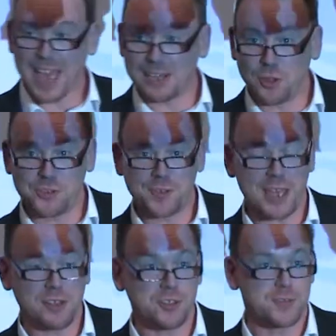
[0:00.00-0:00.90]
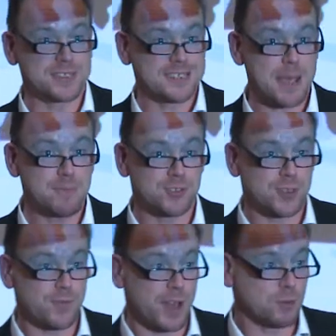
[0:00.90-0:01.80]
and lots, of, lots of attempts
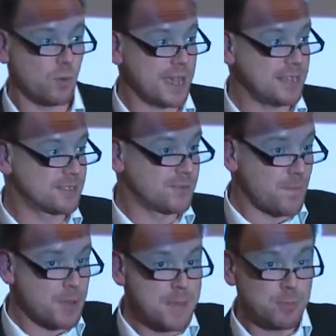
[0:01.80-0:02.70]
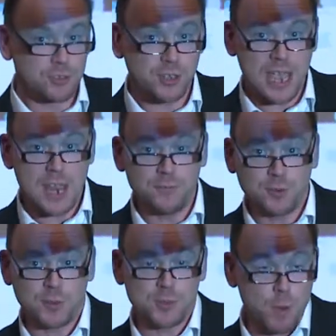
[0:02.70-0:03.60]
to find ways for people to
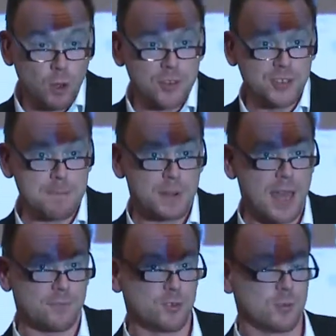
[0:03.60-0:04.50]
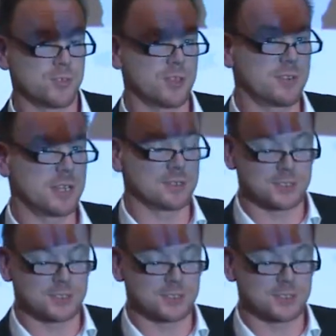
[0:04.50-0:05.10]
influence policy platforms in real